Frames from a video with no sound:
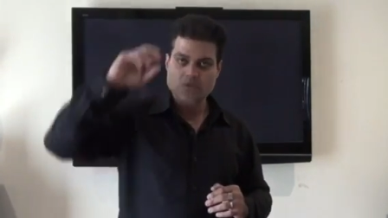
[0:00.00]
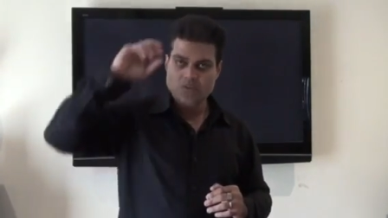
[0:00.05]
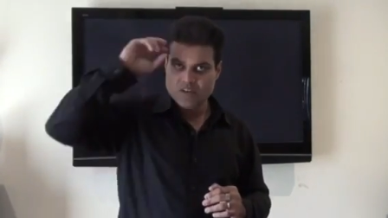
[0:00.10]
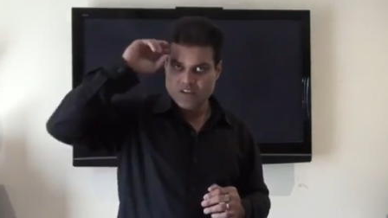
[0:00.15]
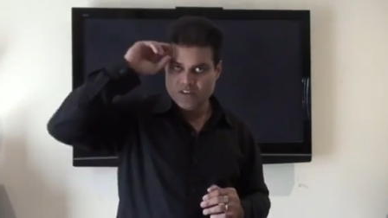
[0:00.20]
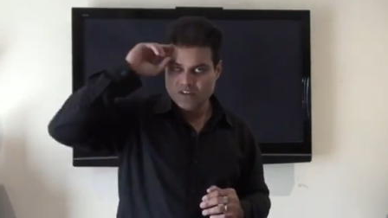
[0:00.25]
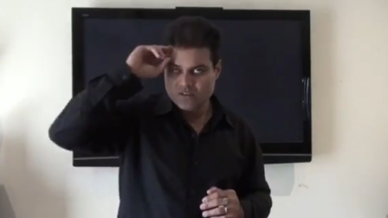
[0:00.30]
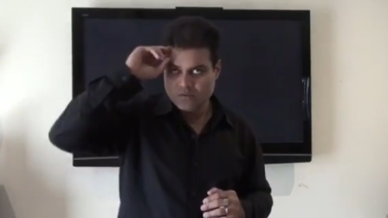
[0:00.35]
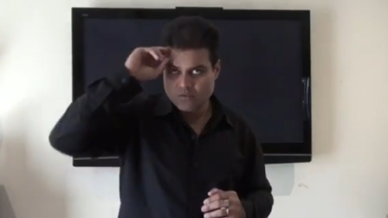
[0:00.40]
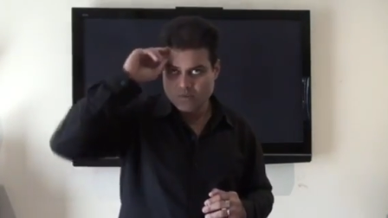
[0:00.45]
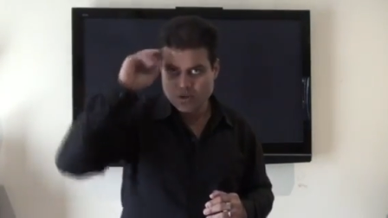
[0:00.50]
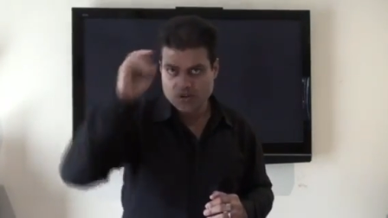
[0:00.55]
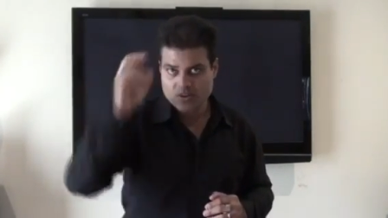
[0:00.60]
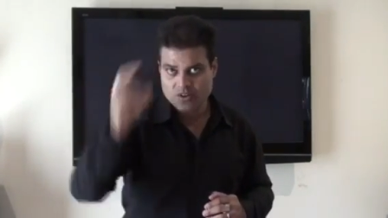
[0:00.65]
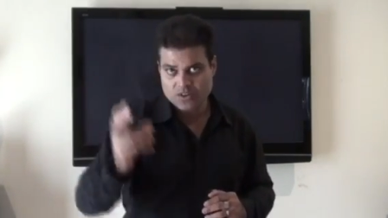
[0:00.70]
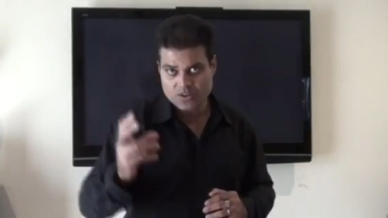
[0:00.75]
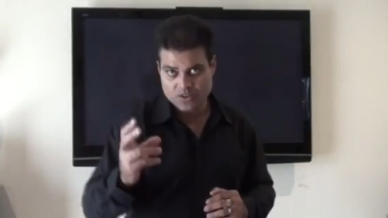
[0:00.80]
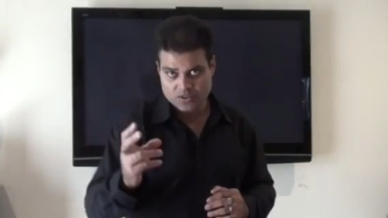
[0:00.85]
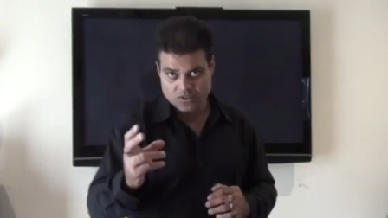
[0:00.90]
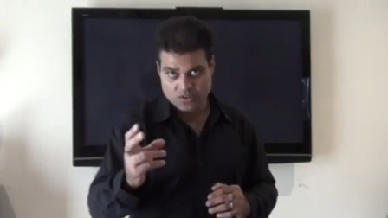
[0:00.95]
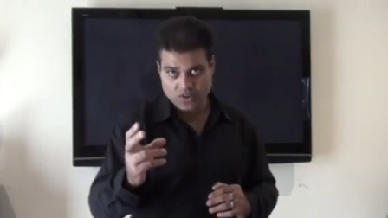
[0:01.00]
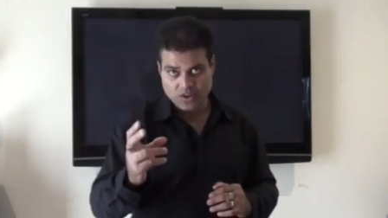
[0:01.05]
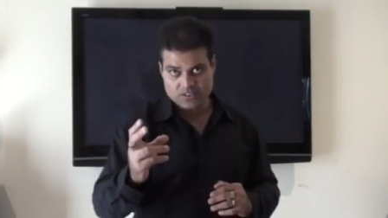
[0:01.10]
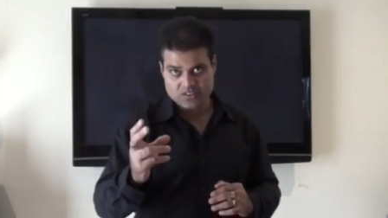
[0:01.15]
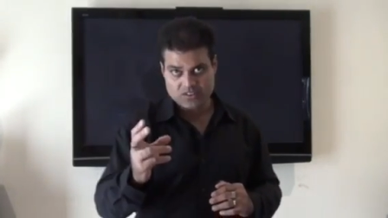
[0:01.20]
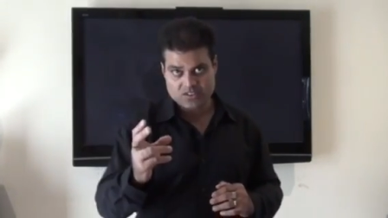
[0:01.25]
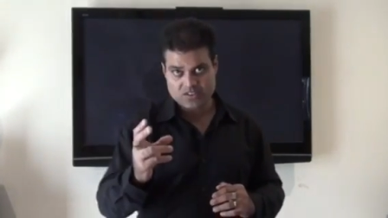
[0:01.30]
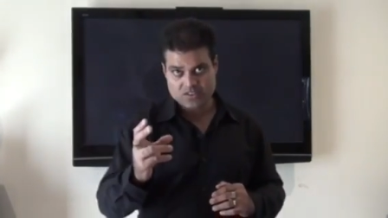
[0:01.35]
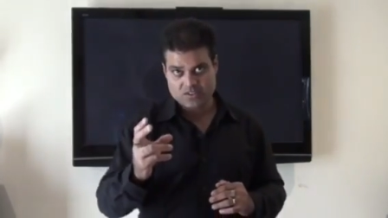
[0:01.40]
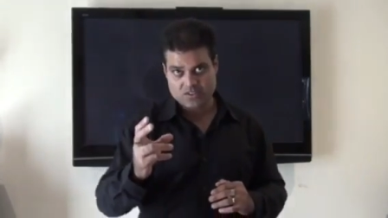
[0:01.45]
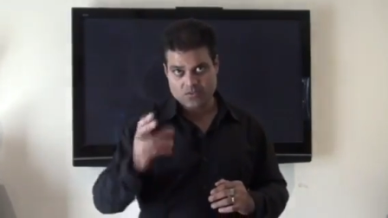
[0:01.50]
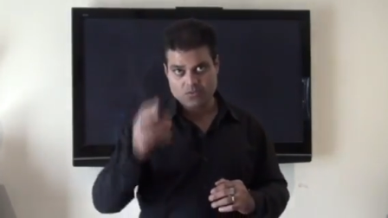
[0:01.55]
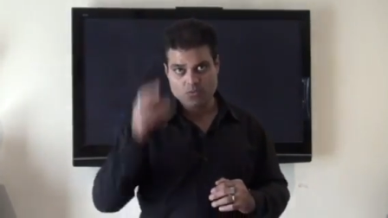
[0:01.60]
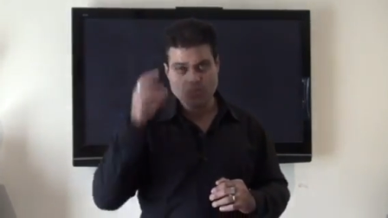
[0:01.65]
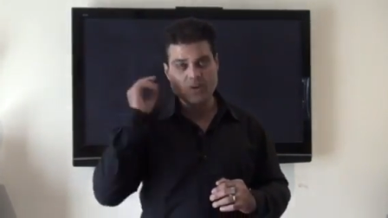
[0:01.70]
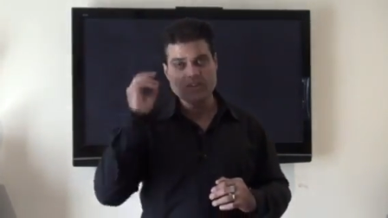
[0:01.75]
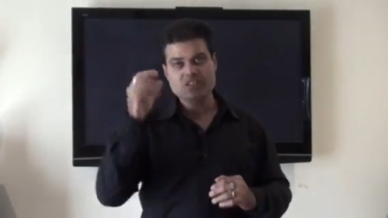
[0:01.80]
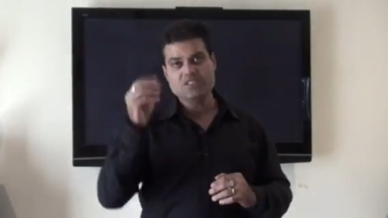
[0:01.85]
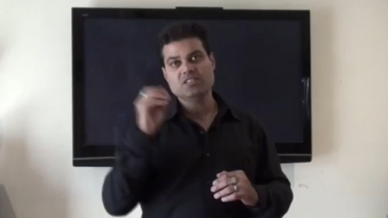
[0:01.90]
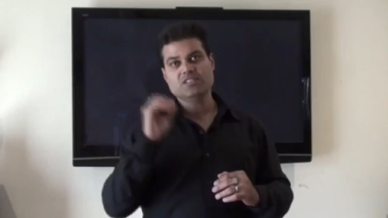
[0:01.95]
You need to work on your thoughts.
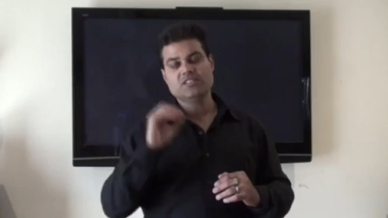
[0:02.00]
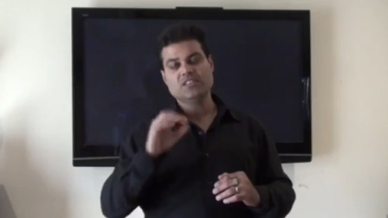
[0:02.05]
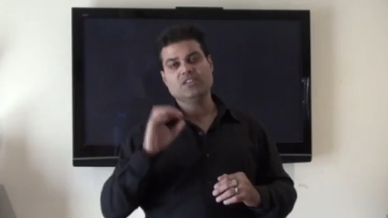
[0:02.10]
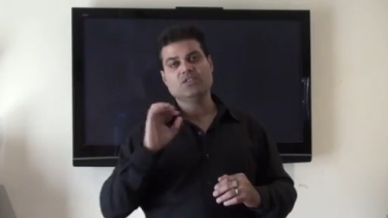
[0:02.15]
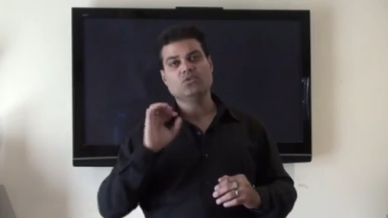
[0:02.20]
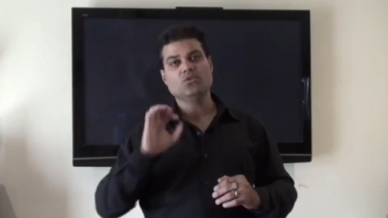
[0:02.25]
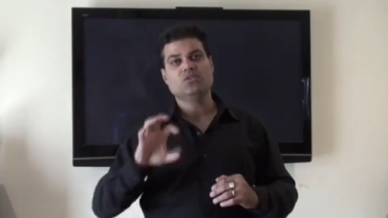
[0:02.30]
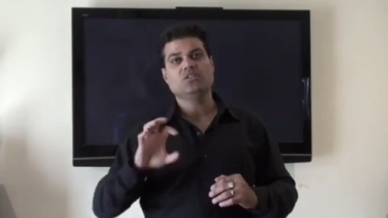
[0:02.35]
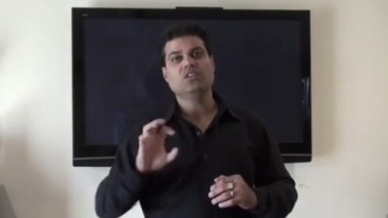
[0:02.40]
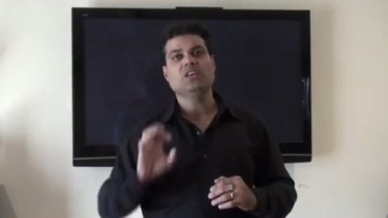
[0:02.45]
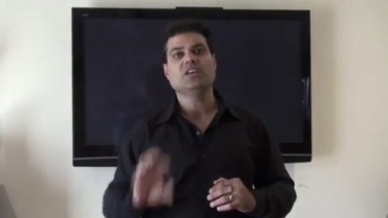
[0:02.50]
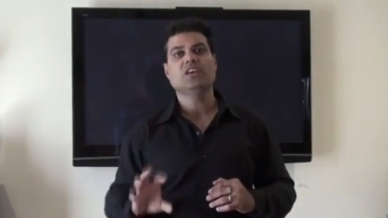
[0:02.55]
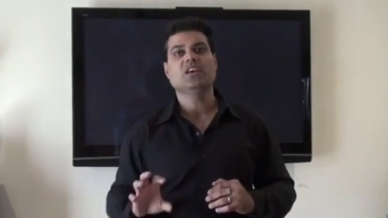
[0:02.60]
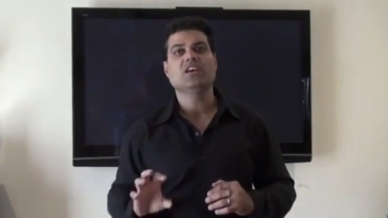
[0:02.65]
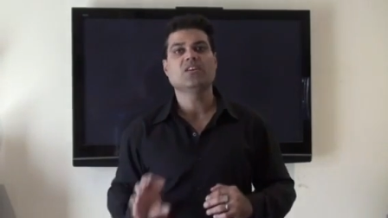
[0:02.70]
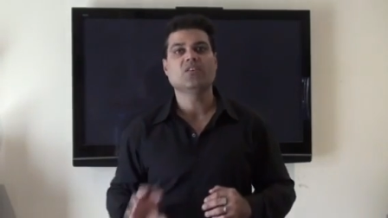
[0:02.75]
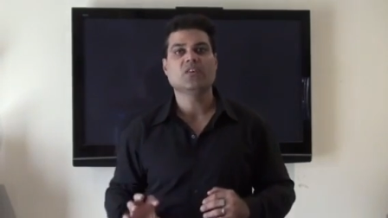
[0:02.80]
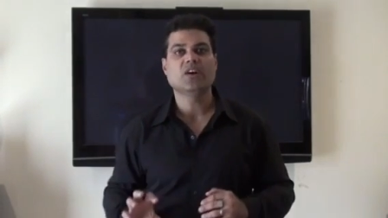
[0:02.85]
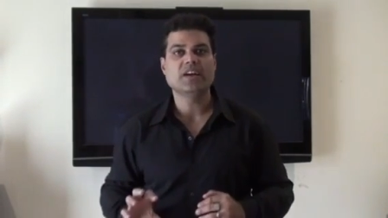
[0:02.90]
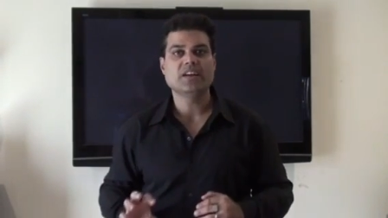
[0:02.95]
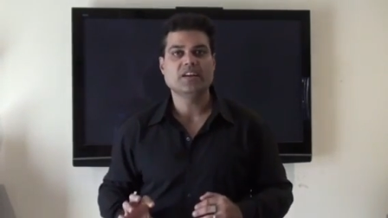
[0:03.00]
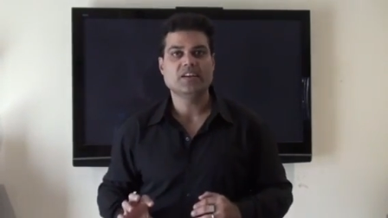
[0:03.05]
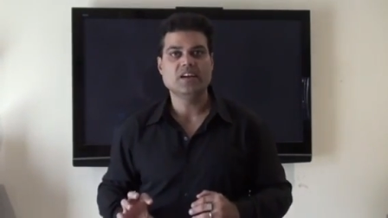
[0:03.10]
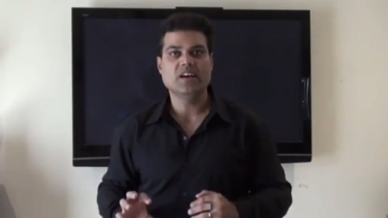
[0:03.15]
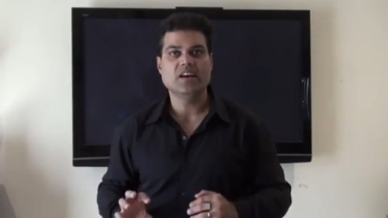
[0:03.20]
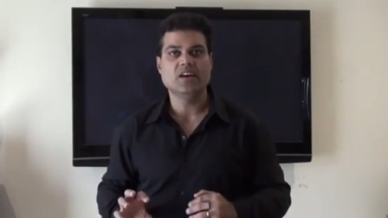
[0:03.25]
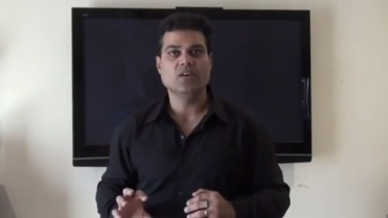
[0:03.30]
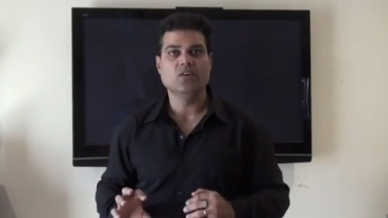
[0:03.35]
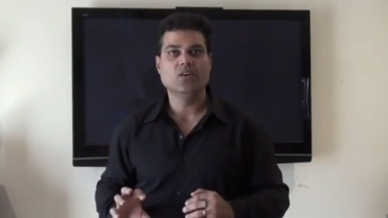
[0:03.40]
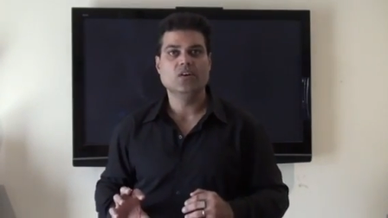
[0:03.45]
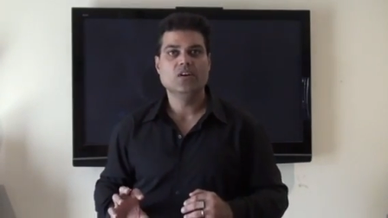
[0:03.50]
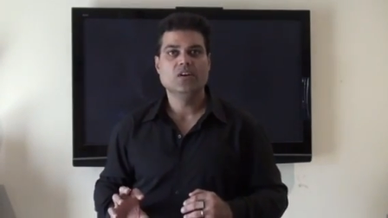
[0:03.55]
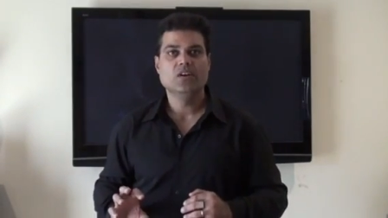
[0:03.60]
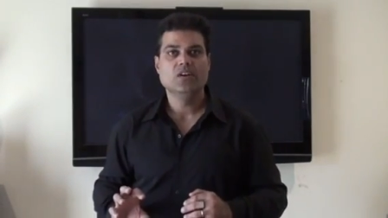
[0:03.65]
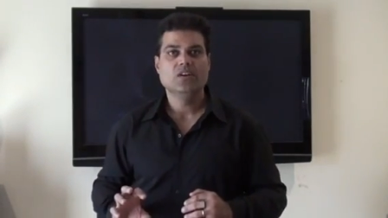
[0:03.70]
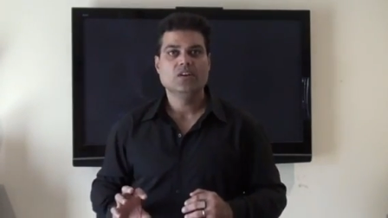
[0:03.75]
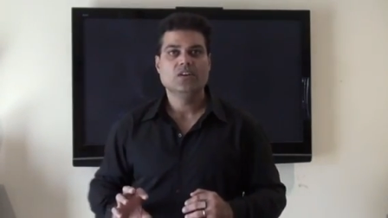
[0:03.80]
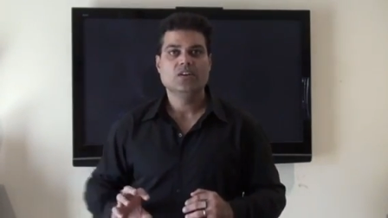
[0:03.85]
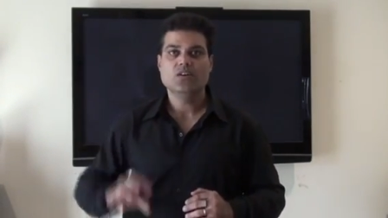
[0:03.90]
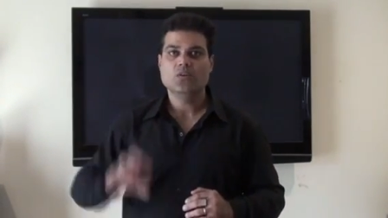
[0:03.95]
What is it that you're thinking right now?
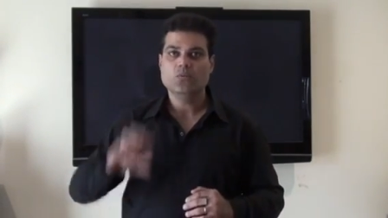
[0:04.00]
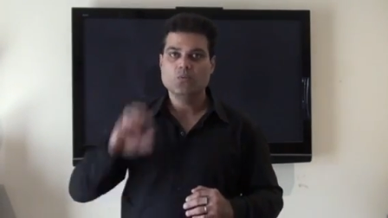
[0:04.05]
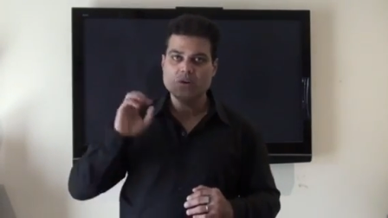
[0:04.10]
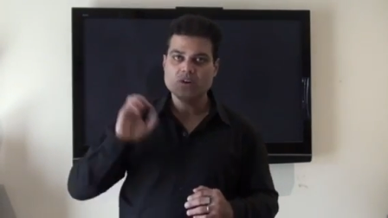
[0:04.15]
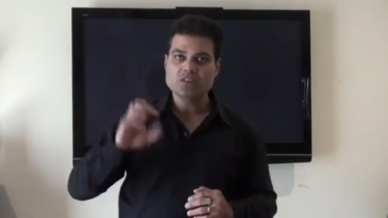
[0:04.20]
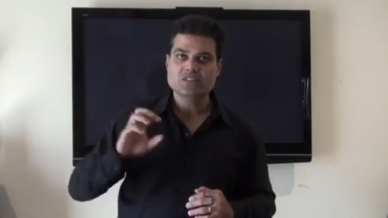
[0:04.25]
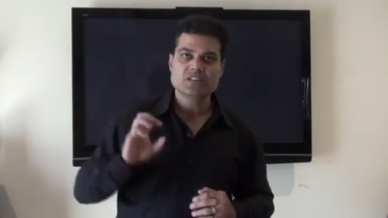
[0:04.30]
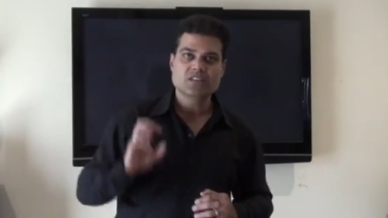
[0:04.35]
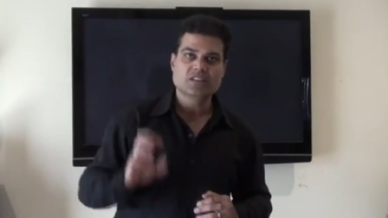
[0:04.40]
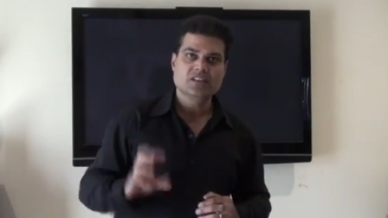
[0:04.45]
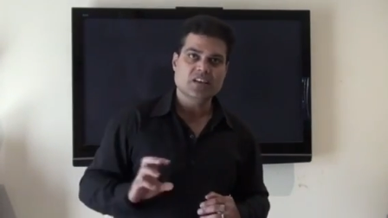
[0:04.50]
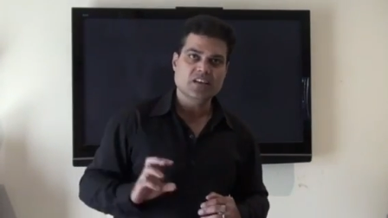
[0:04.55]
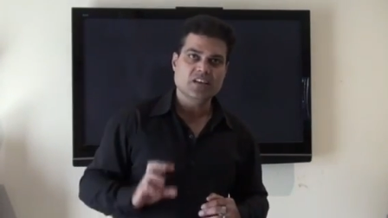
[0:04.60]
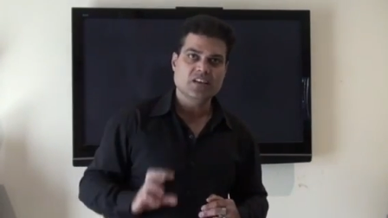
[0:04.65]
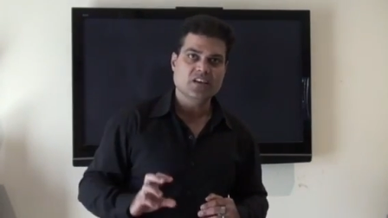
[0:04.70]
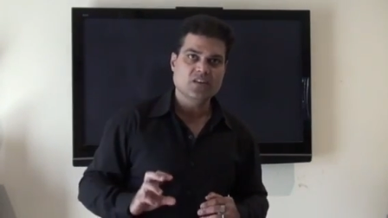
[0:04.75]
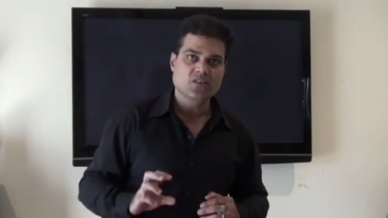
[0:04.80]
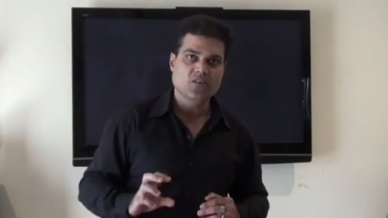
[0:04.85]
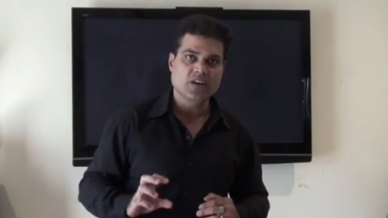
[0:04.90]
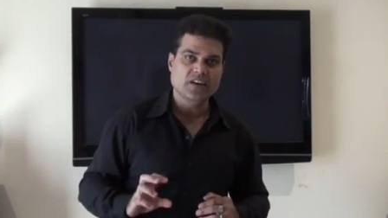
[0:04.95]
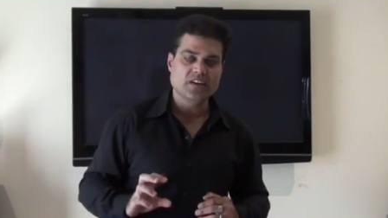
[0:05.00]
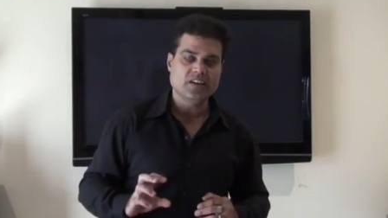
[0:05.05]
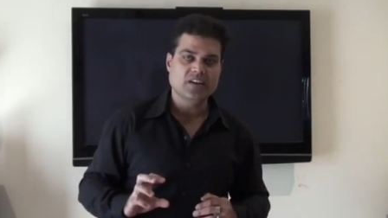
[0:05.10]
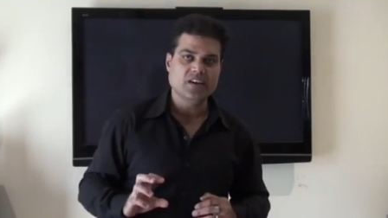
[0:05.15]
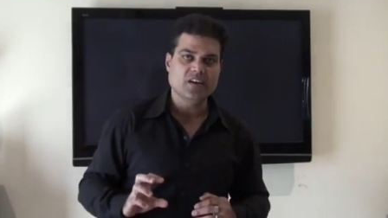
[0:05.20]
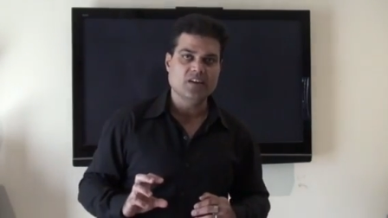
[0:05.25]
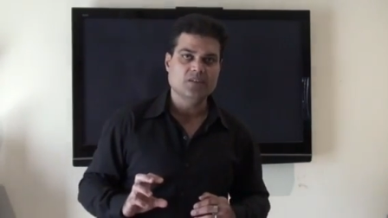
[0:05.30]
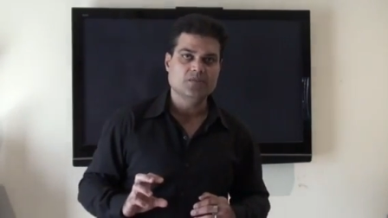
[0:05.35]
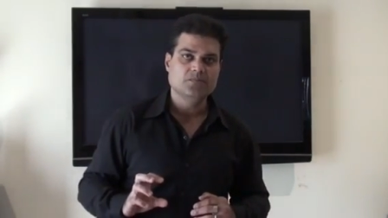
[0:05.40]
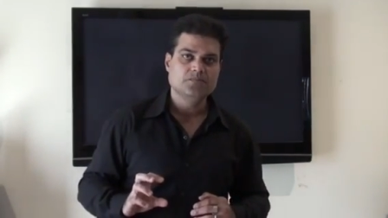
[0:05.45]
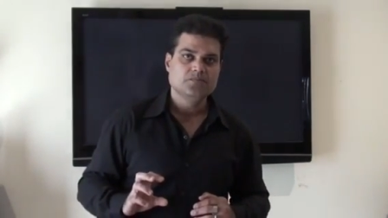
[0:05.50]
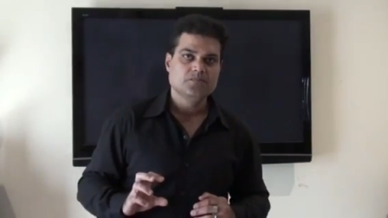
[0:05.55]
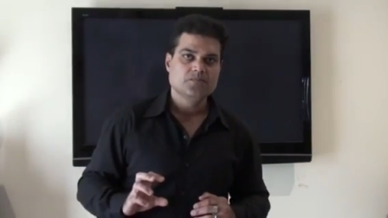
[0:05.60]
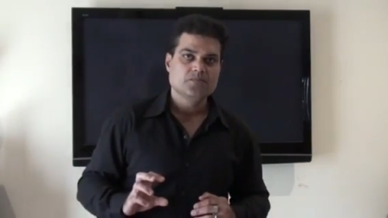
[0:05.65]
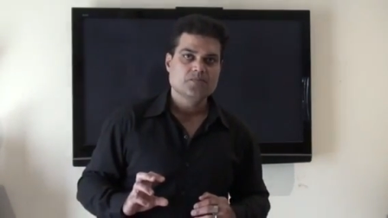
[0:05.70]
What is the thinking right now?